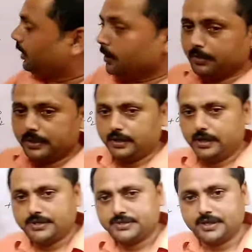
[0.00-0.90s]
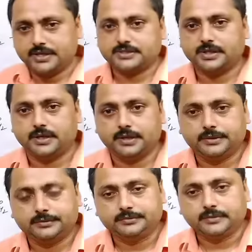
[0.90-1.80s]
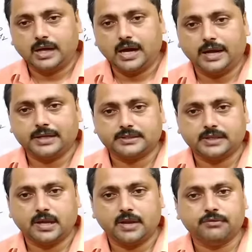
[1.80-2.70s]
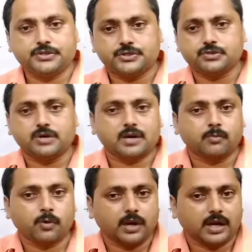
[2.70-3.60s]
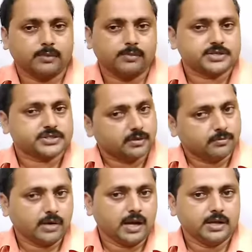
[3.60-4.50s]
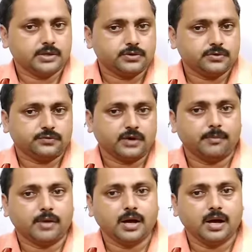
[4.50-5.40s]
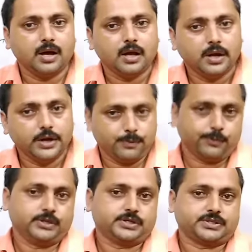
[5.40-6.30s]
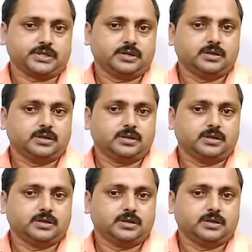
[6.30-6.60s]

Combination reaction are reaction in which 2 or more elements combine to form a new product.